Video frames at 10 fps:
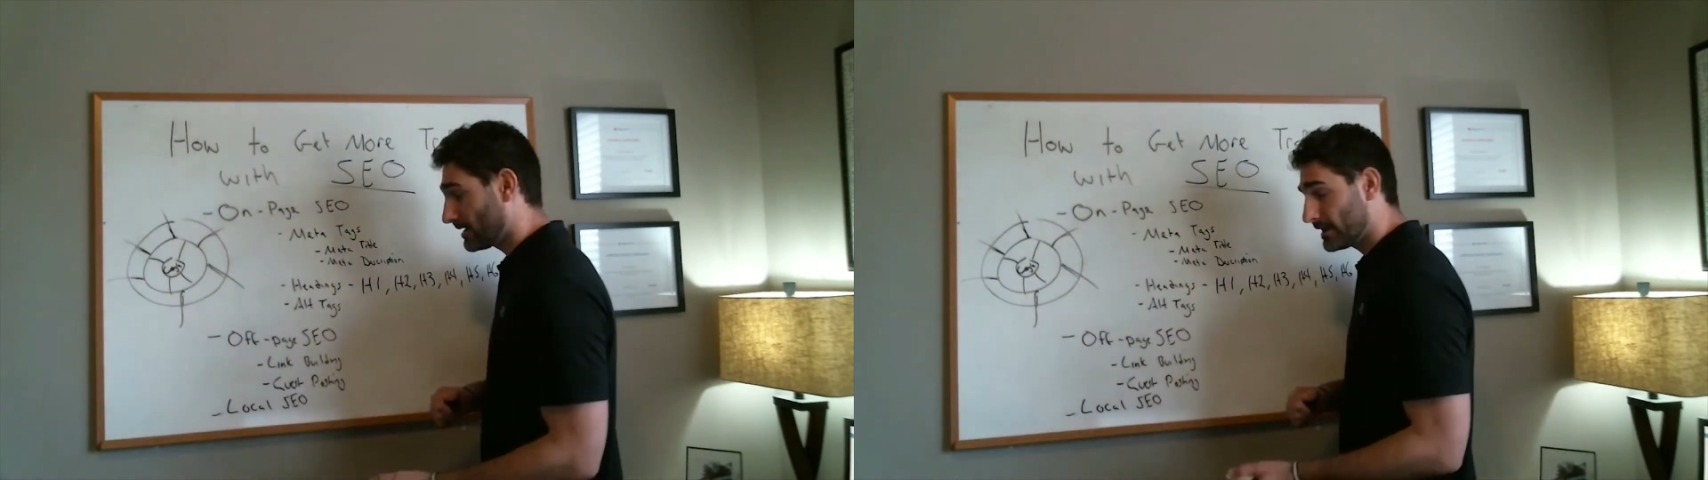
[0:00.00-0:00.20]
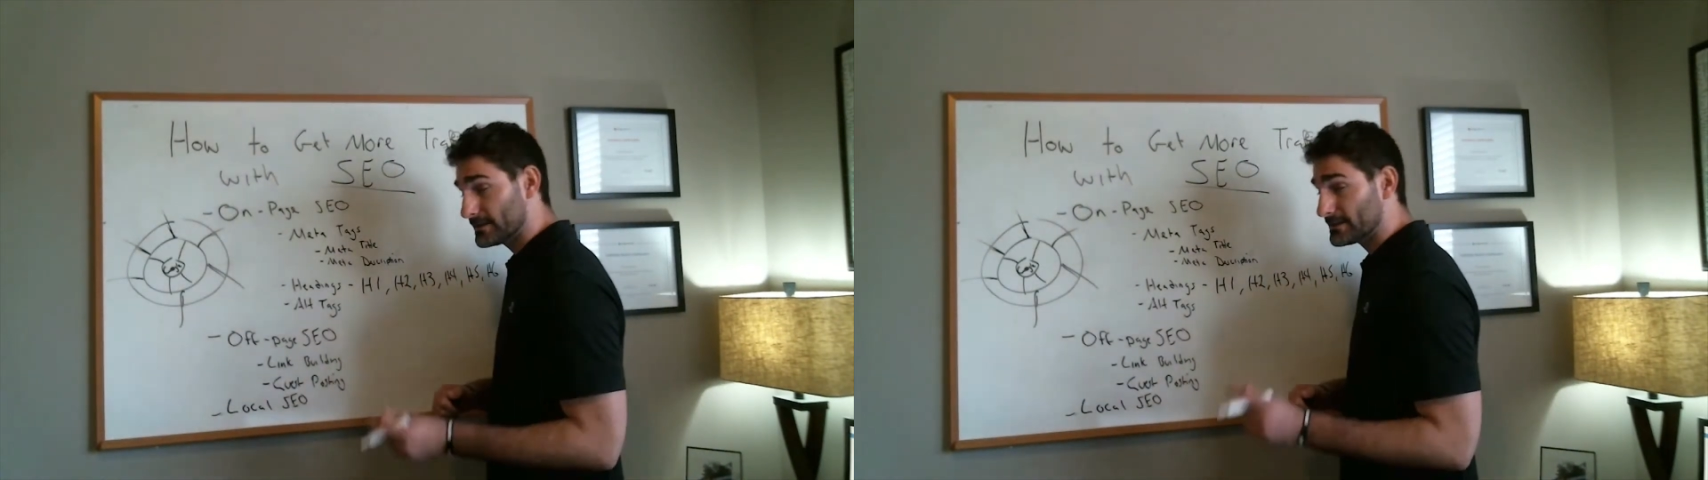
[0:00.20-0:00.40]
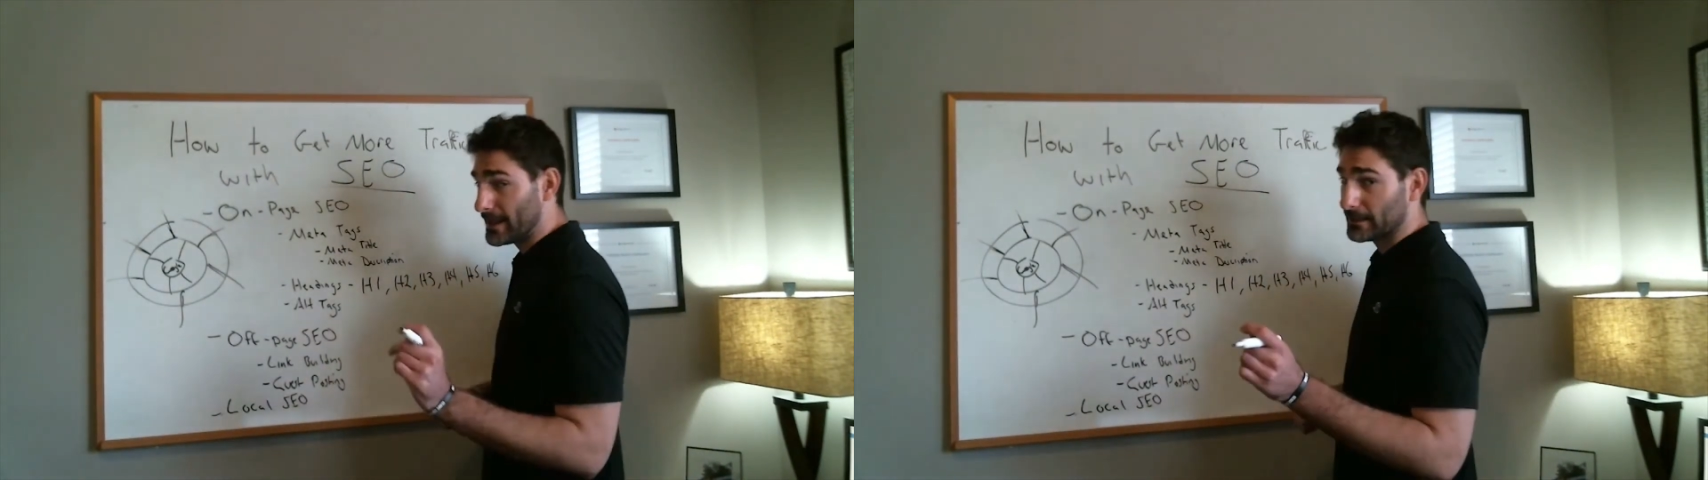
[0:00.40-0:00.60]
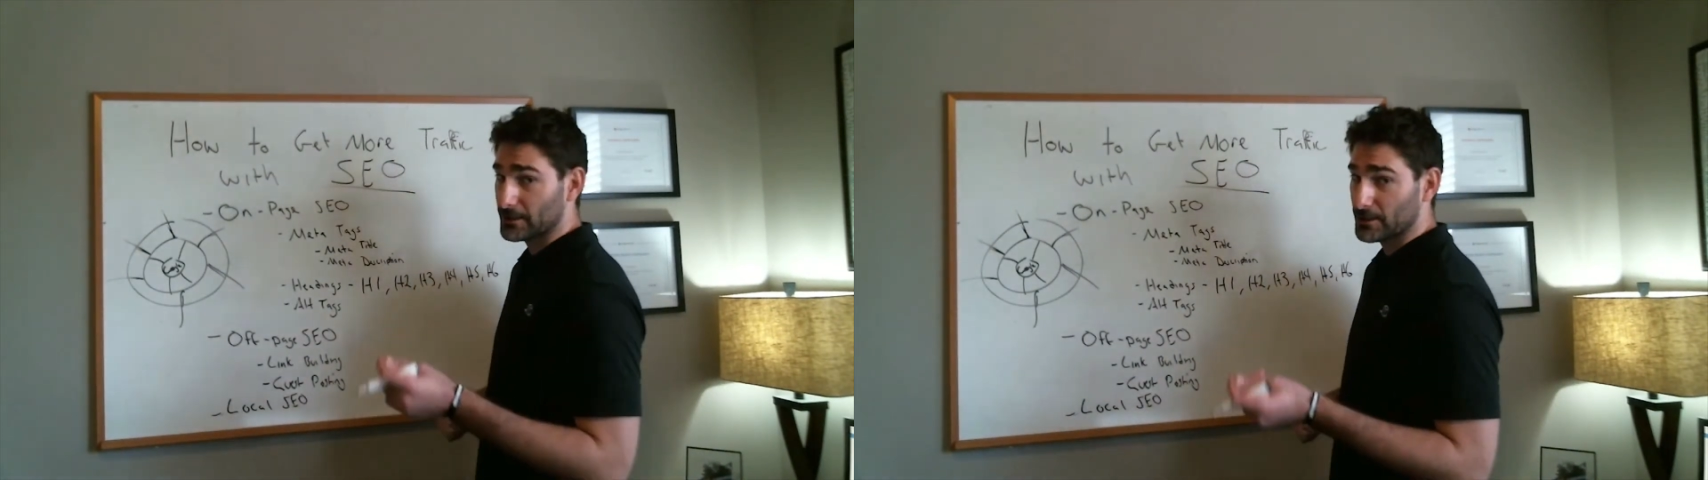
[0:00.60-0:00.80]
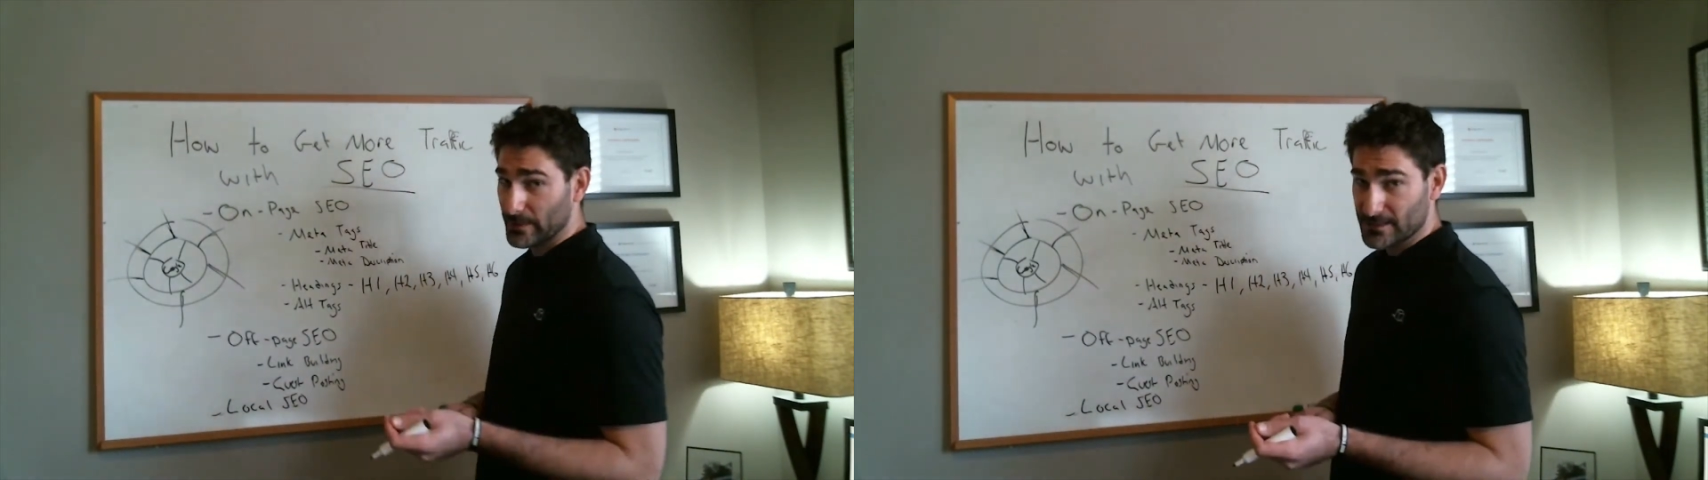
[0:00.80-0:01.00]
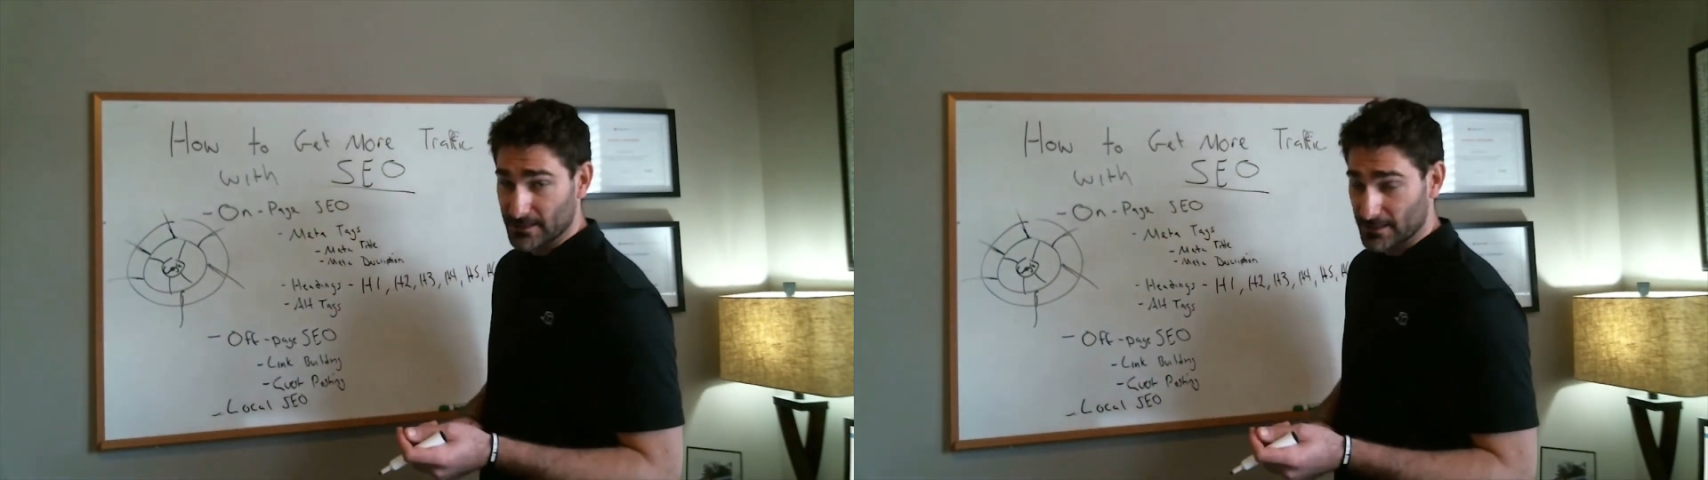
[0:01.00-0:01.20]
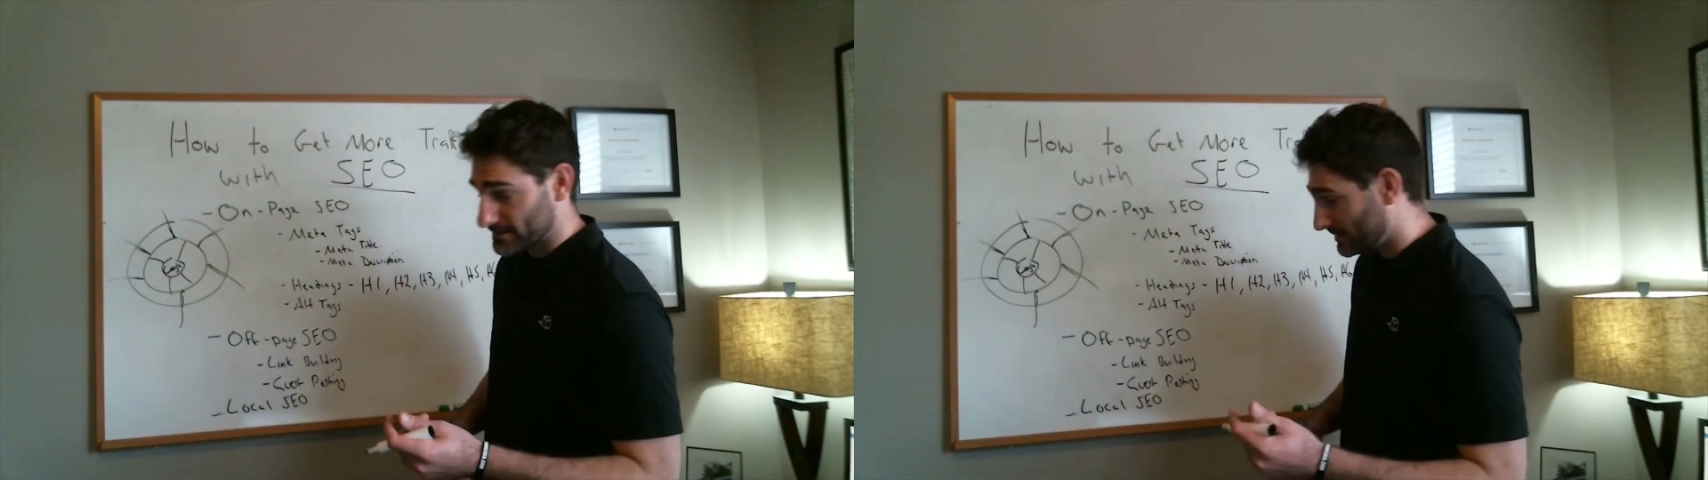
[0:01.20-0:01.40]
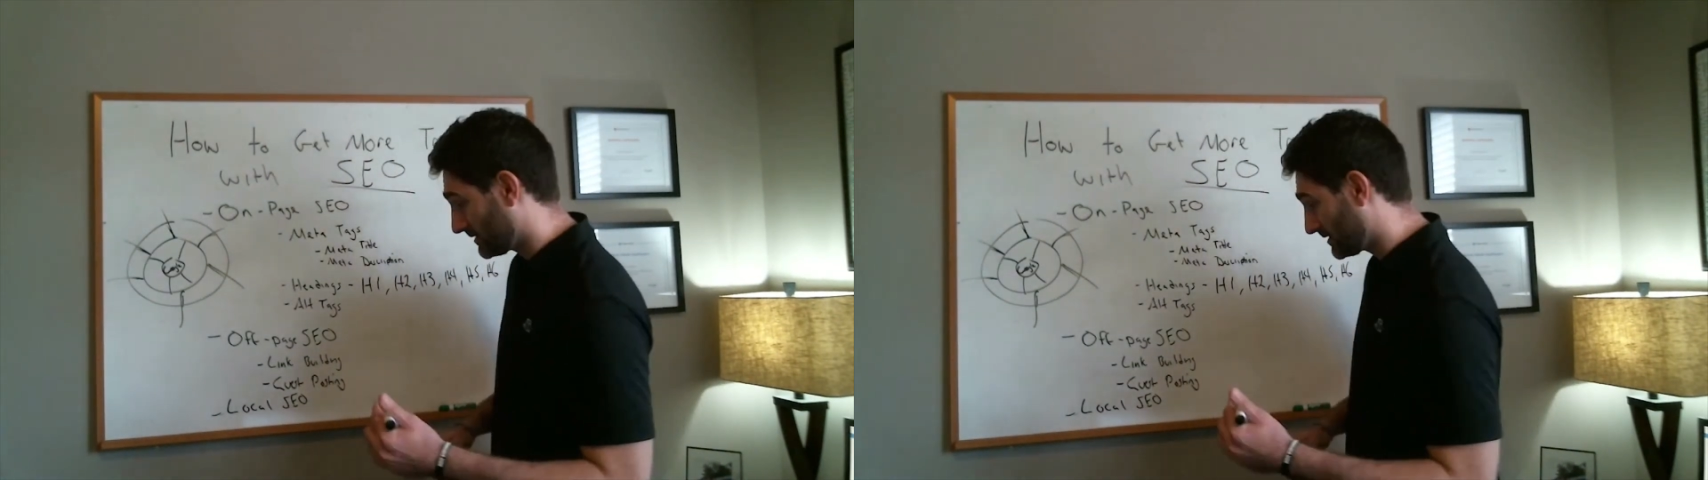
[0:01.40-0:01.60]
is adding your
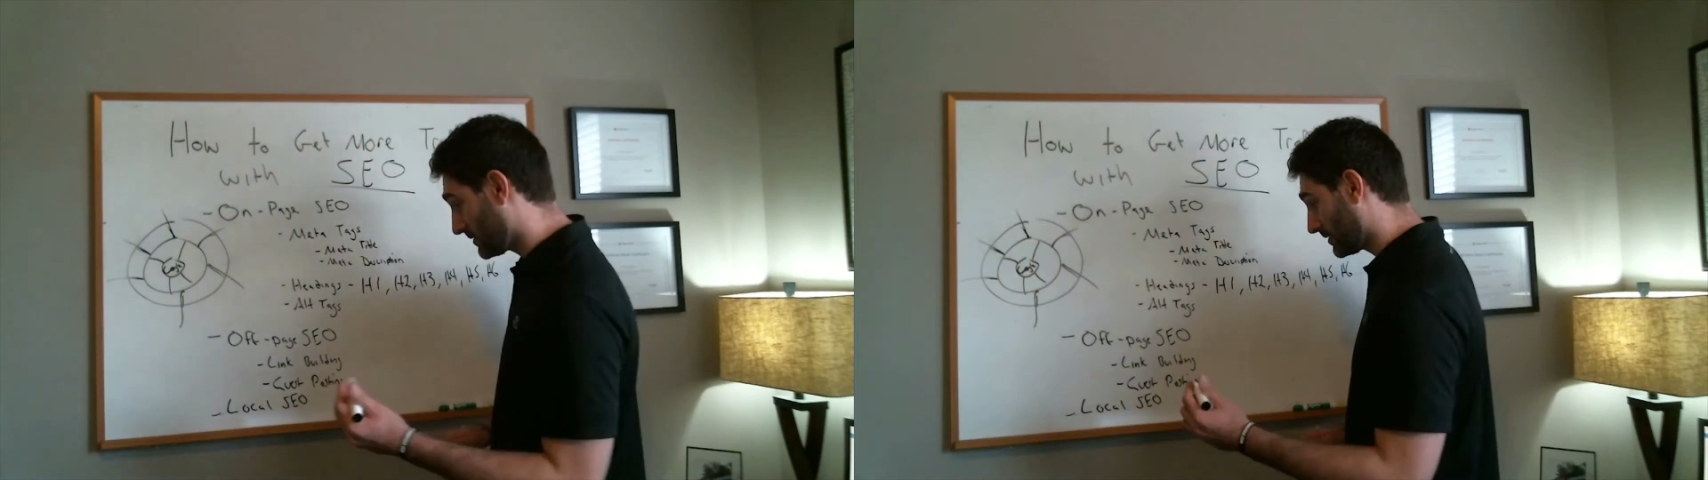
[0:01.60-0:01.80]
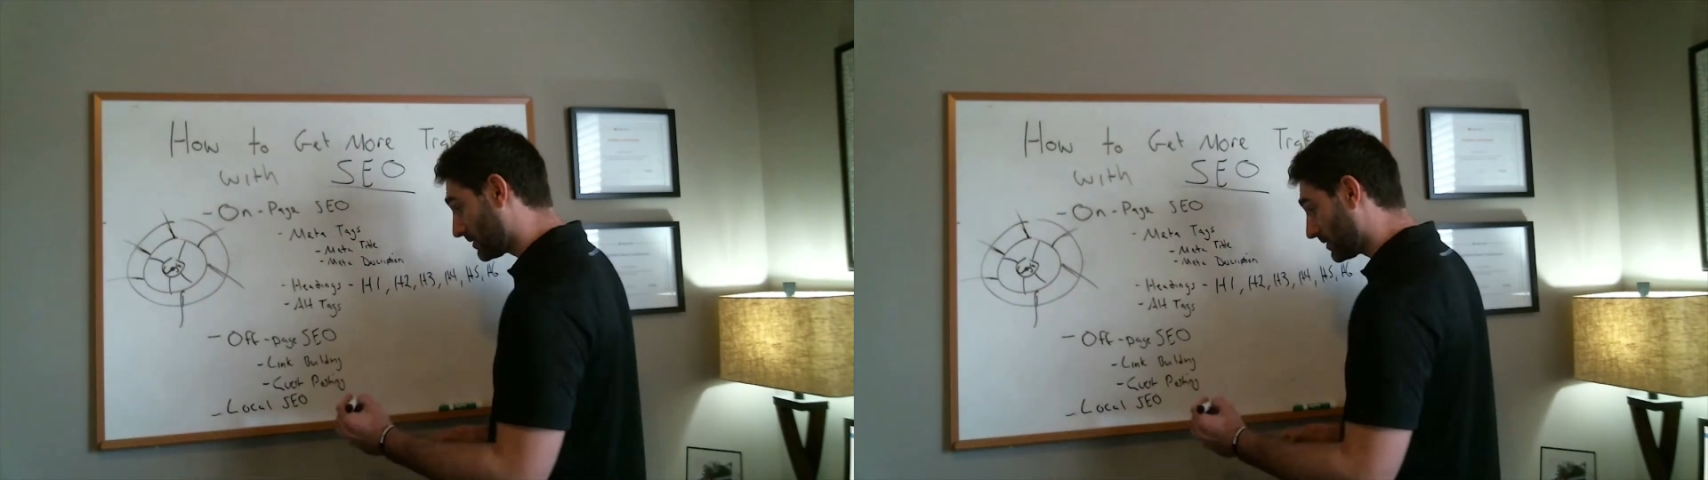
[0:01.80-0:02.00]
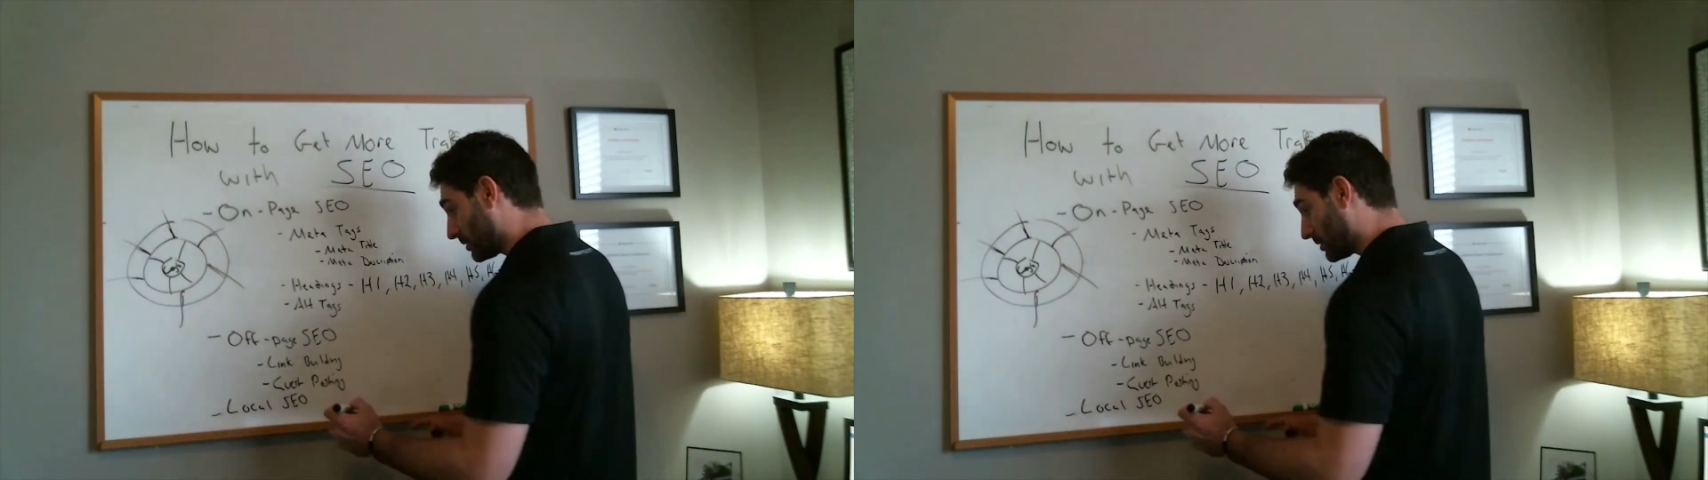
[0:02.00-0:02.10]
business to Google